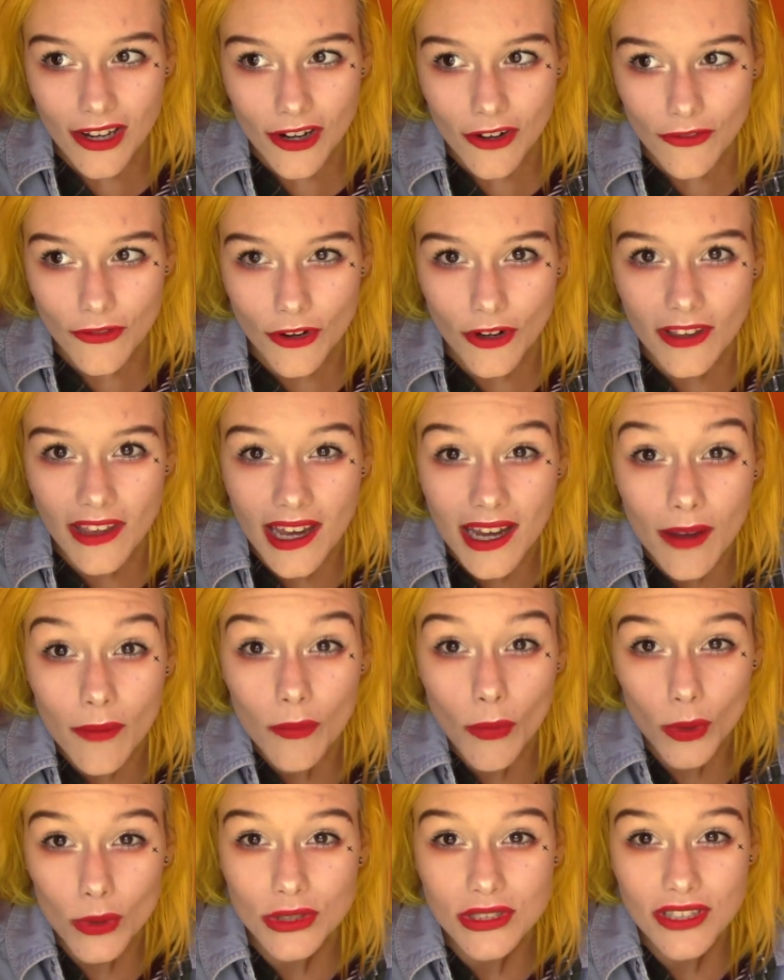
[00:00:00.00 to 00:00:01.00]
for like
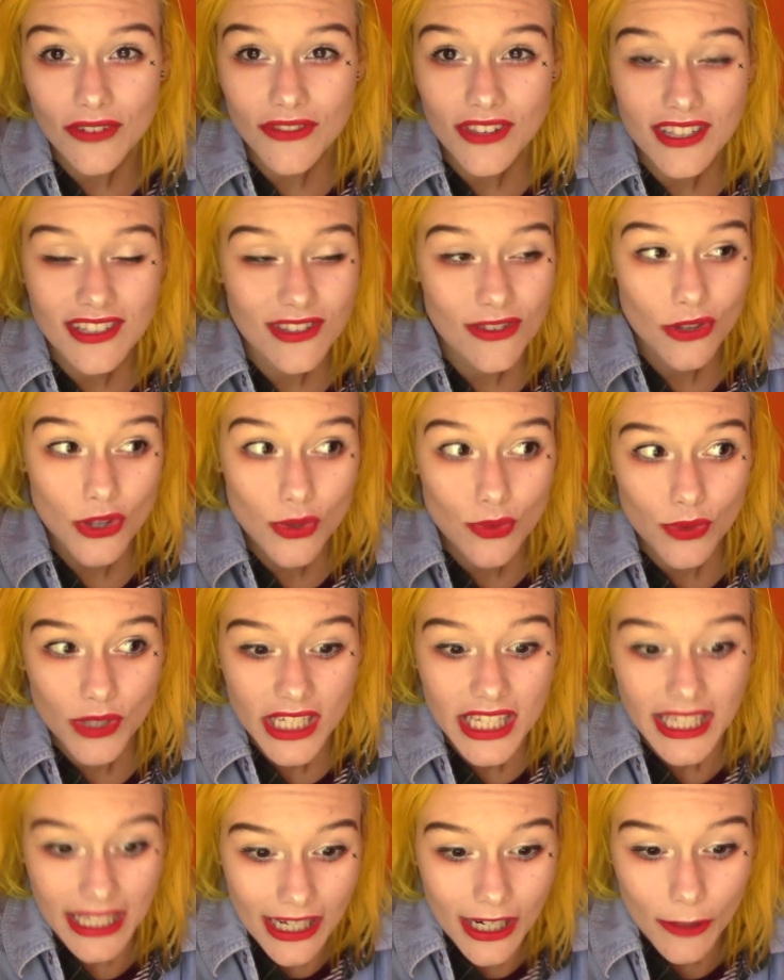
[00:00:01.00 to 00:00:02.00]
most of this 3
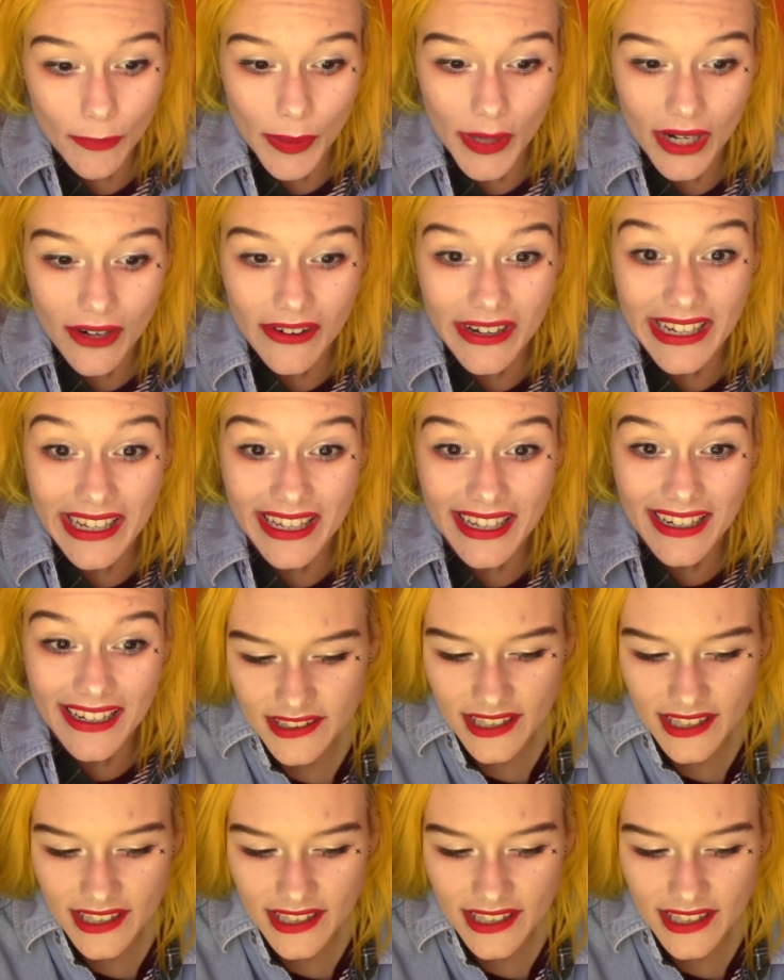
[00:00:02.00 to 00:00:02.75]
year period.